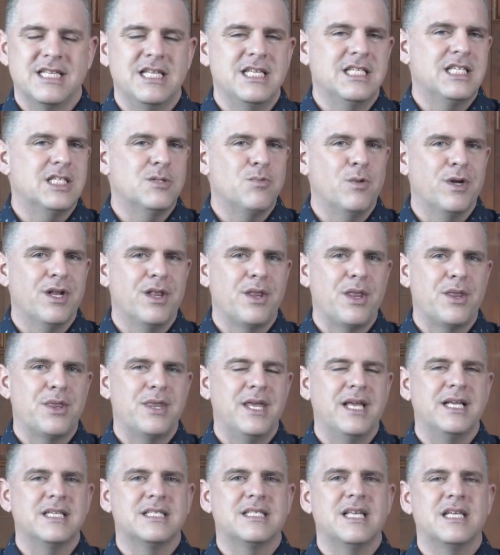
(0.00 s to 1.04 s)
and this is one of the
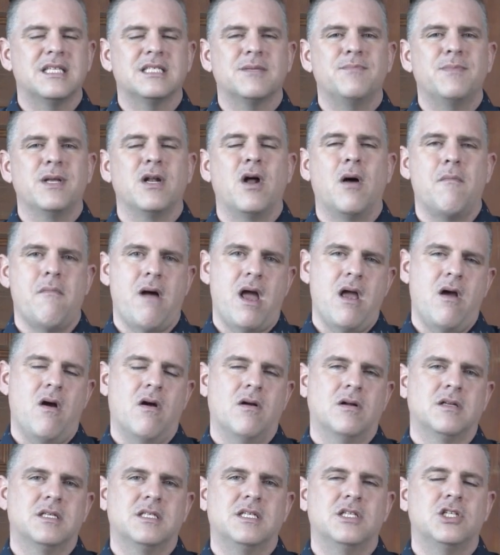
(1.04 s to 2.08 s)
things that's been on my
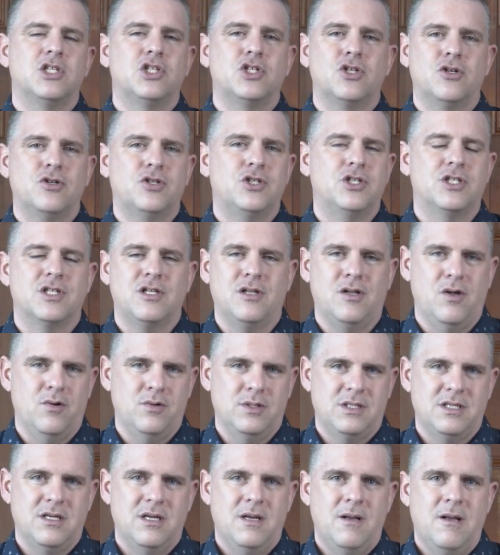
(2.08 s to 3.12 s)
heart since churches
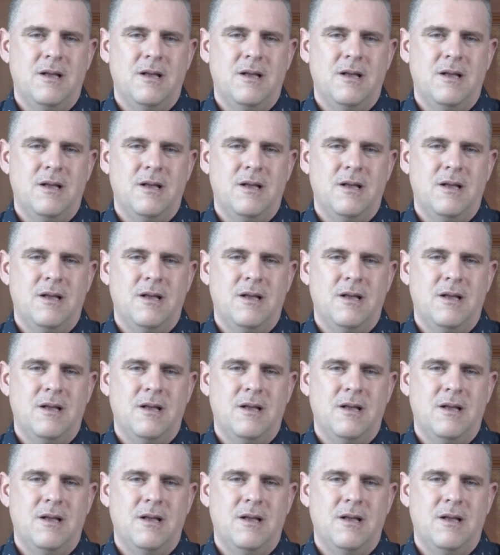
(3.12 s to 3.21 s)
closed.